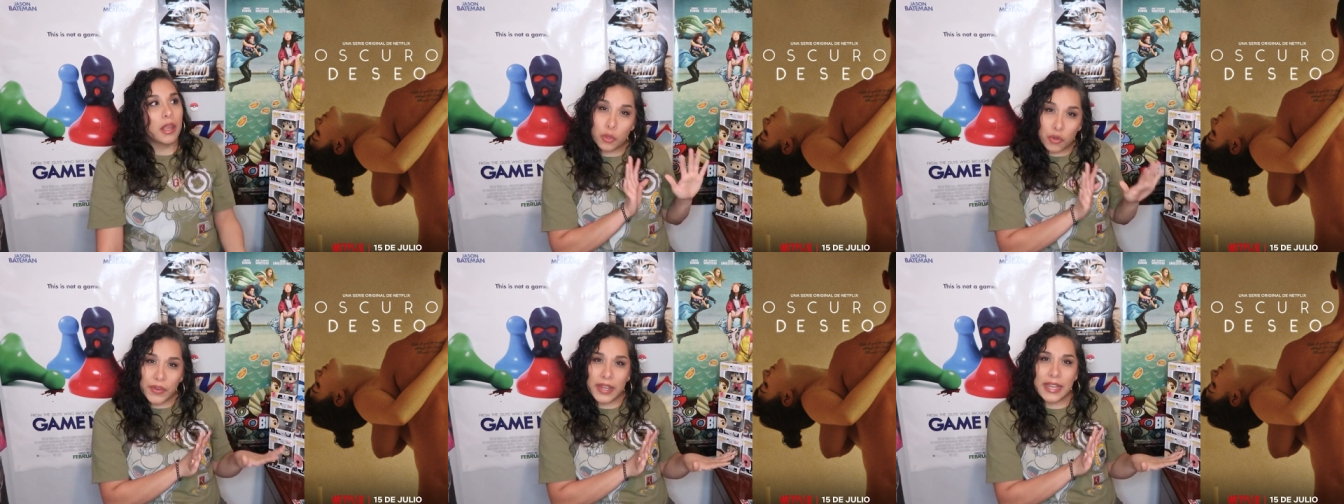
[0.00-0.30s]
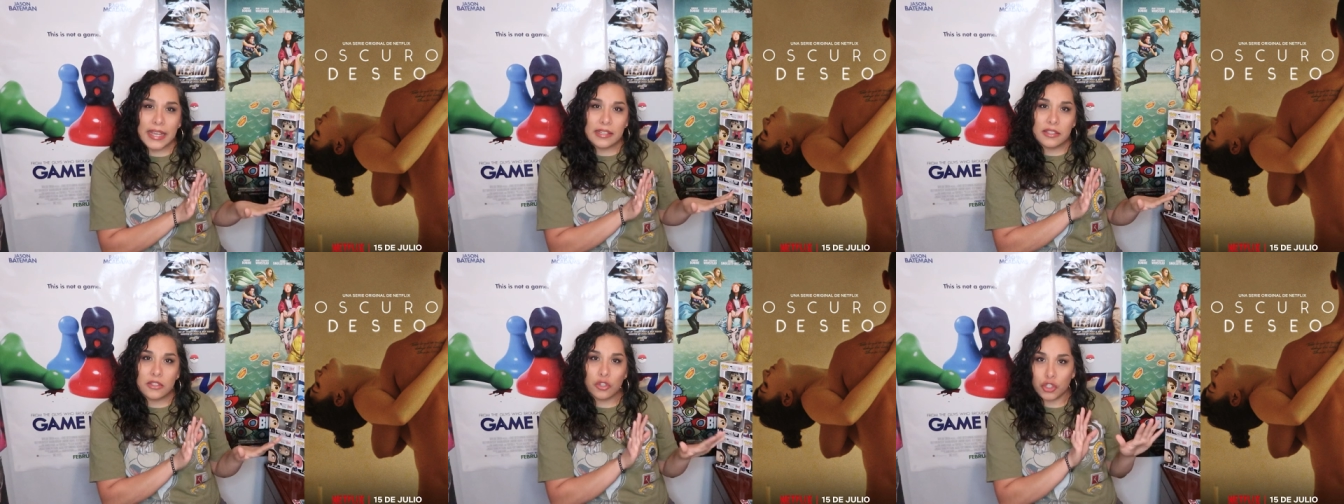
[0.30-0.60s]

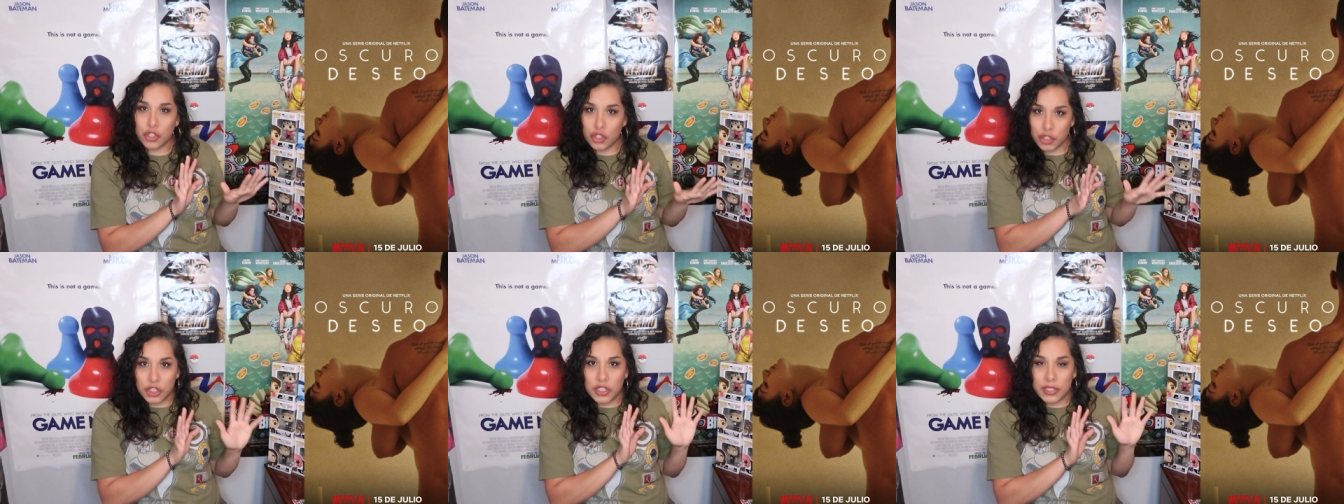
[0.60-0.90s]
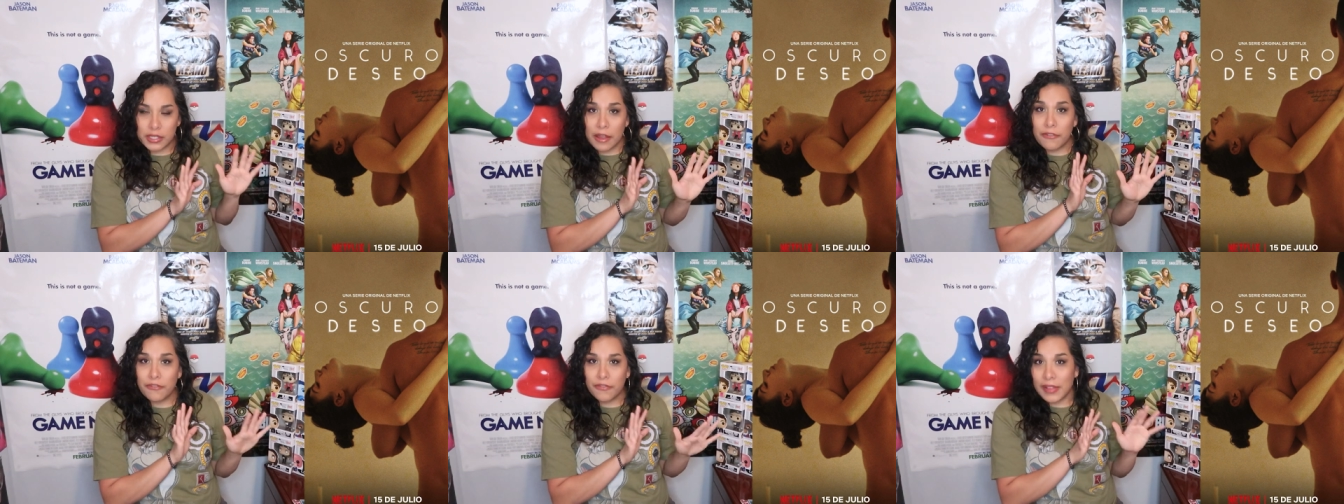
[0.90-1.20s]
movies or
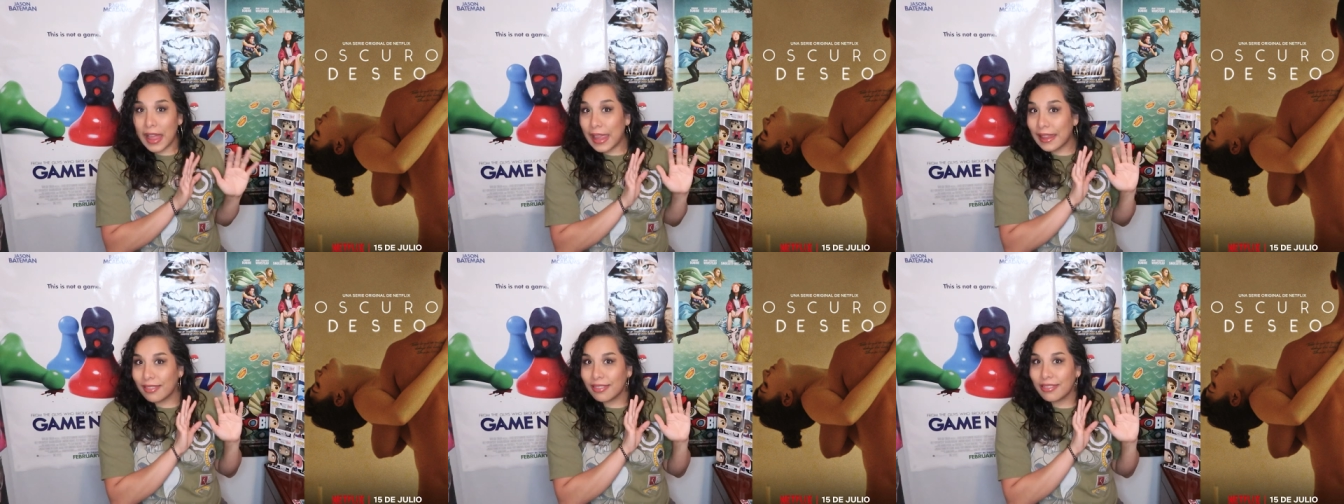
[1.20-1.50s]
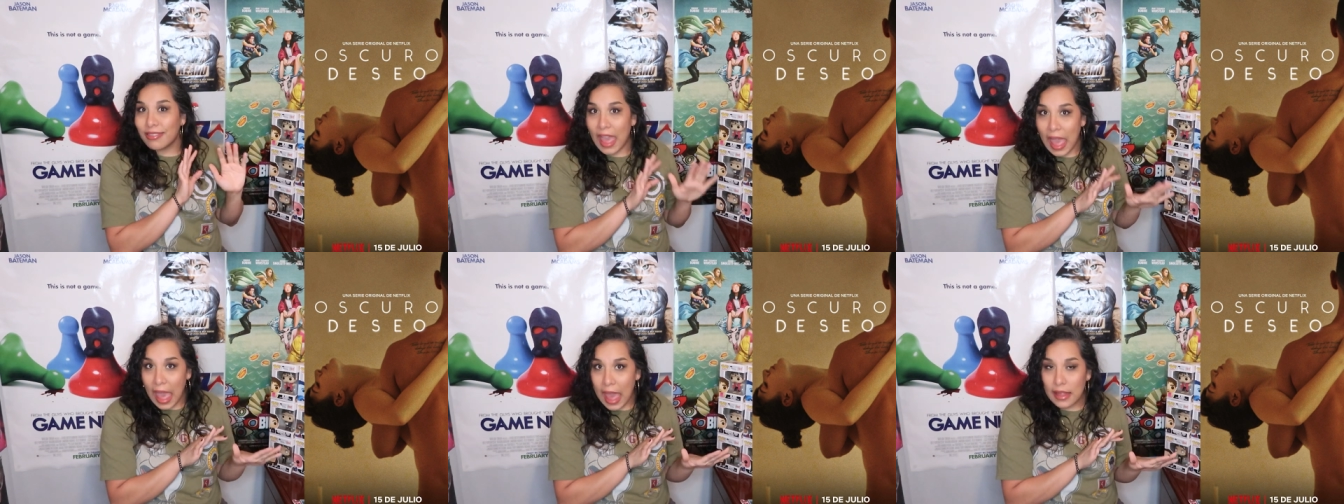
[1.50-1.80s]
stuff
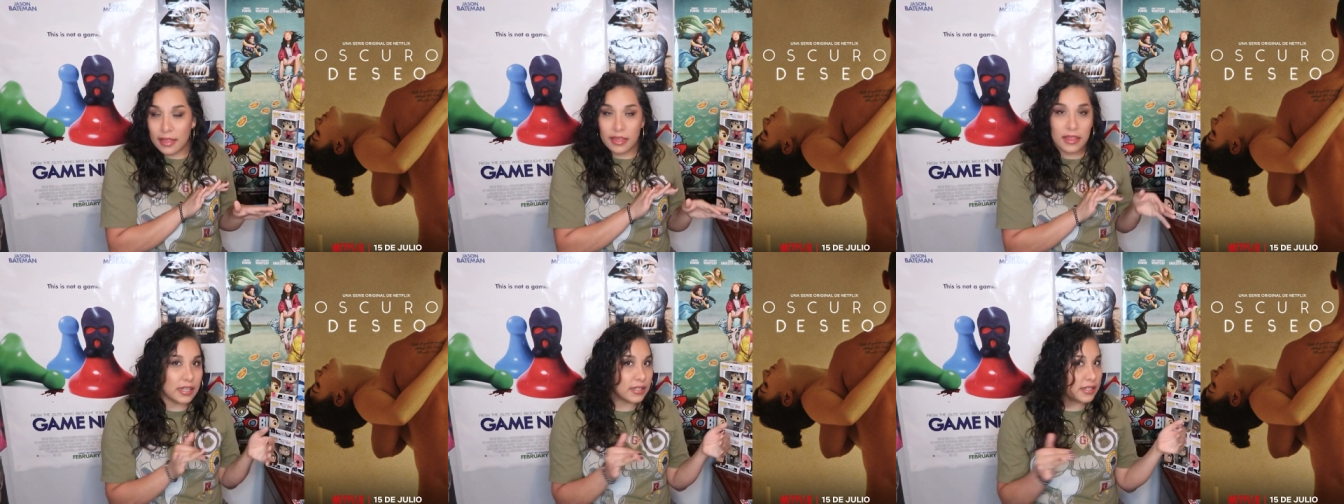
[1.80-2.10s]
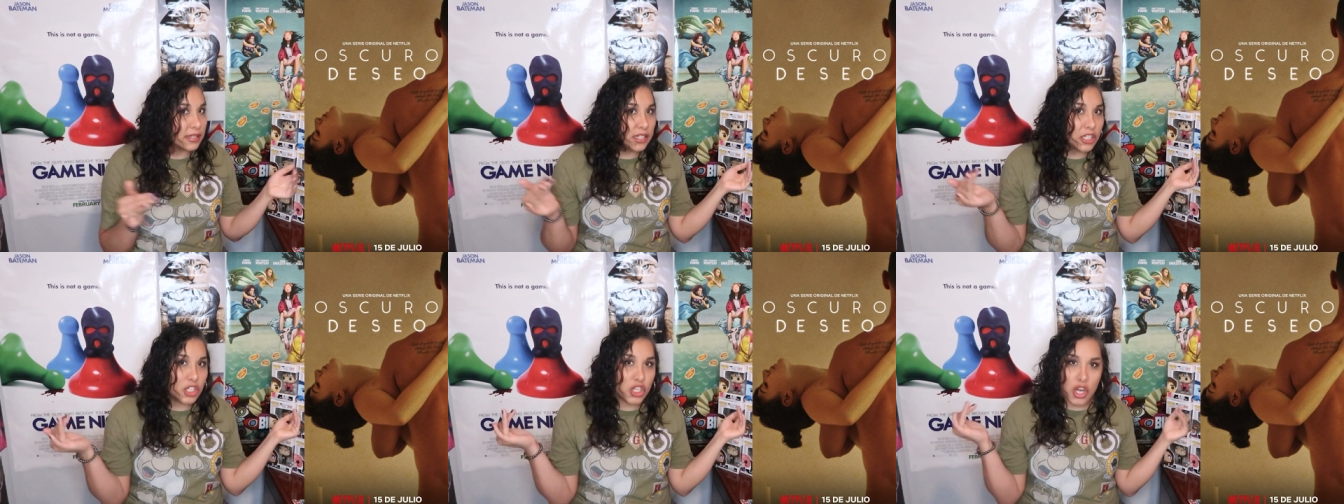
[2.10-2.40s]
like that,
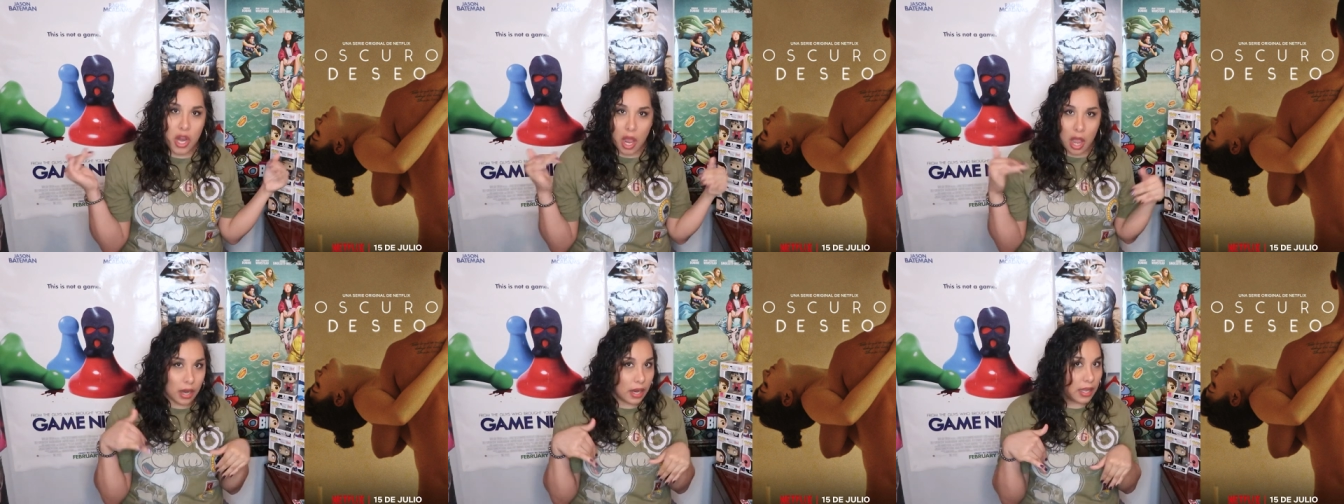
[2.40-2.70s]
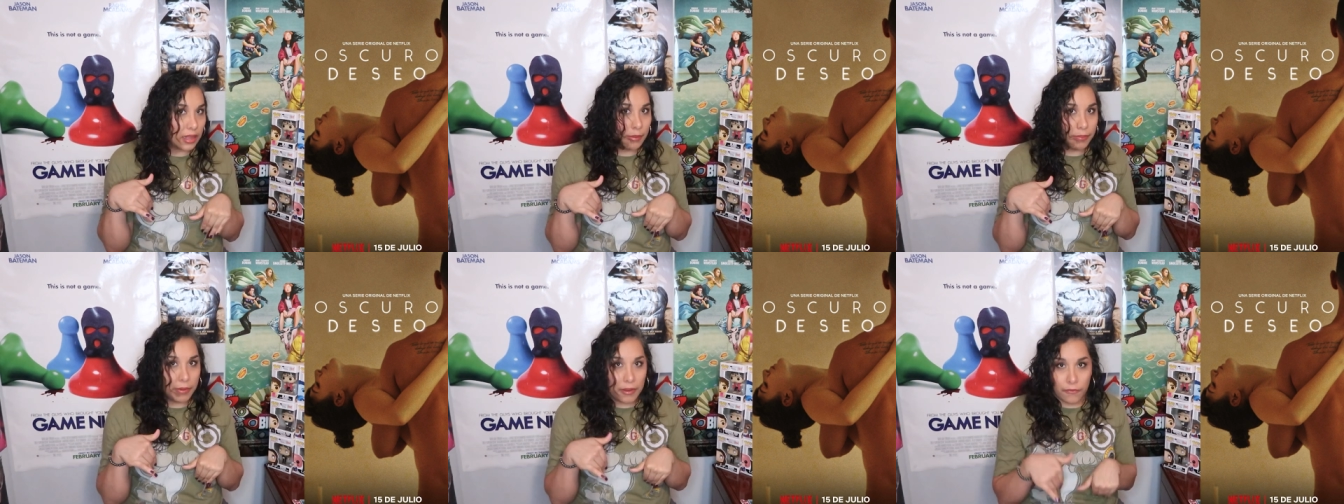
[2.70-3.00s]
this is not
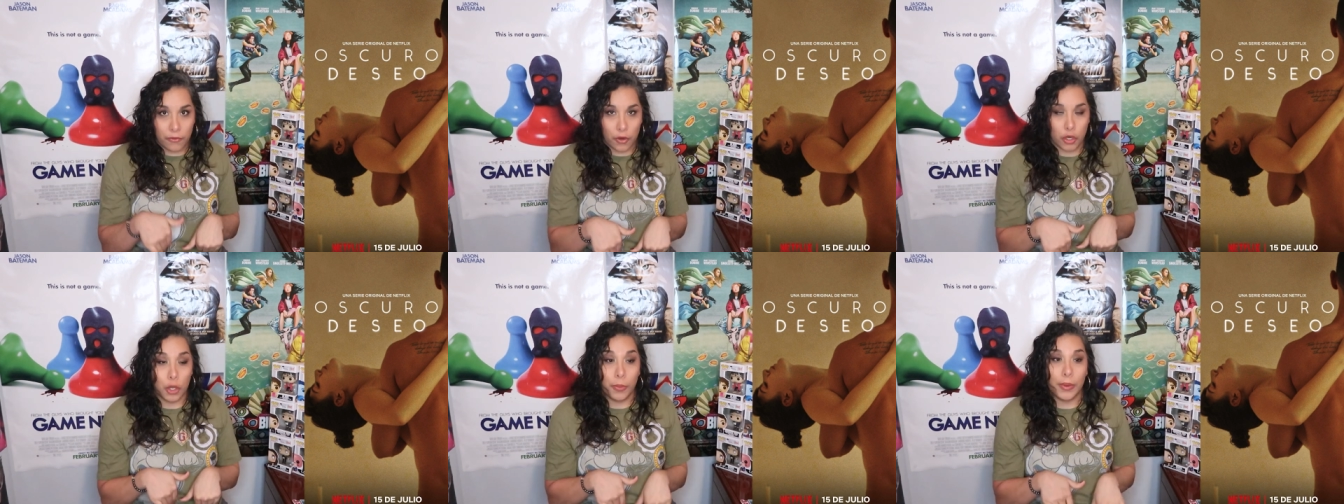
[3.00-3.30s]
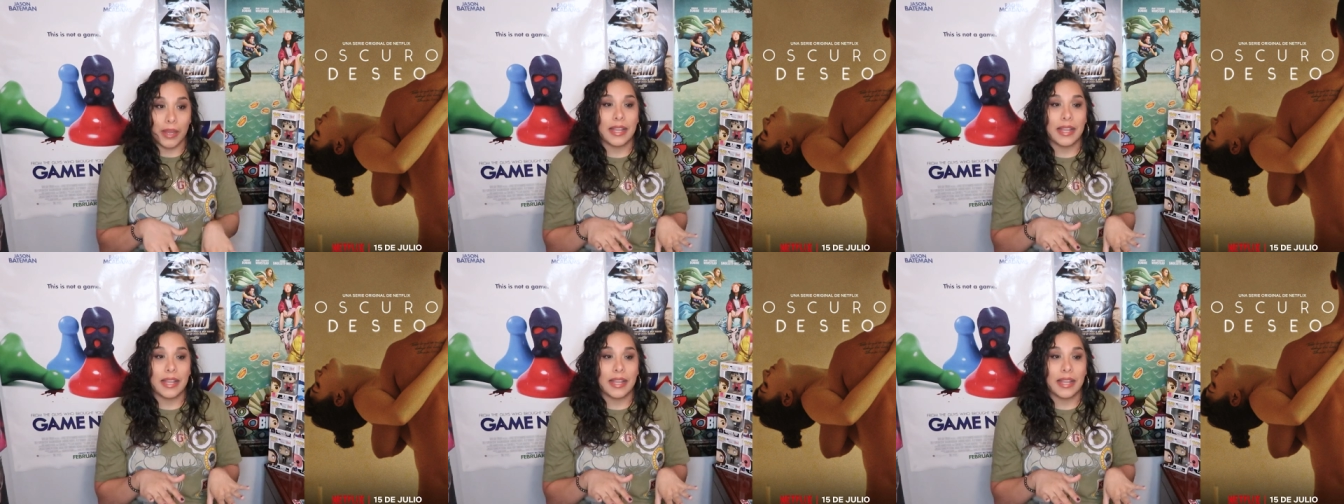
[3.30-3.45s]
gonna be for you